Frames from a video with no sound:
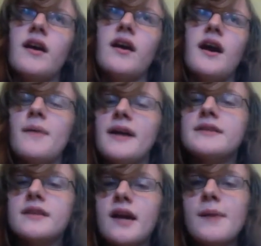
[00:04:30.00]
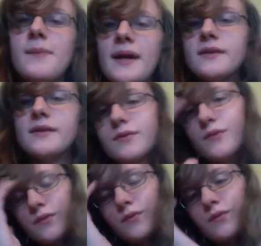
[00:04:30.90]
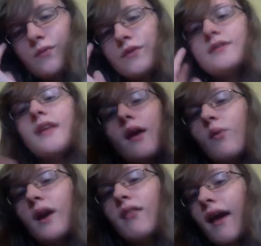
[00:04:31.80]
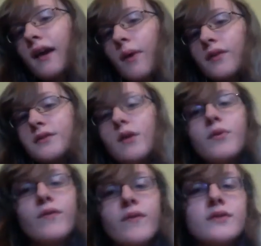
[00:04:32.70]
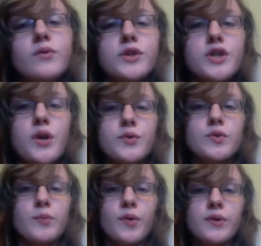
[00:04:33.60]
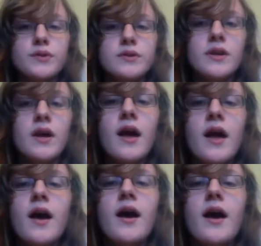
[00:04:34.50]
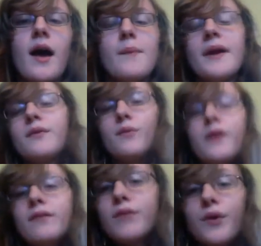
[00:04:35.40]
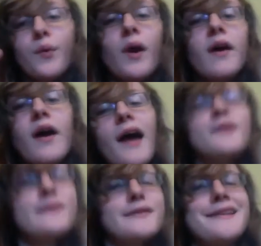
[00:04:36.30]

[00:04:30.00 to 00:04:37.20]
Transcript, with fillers: I might I might say what I like about some movies or shows or books. I might review. I don't feel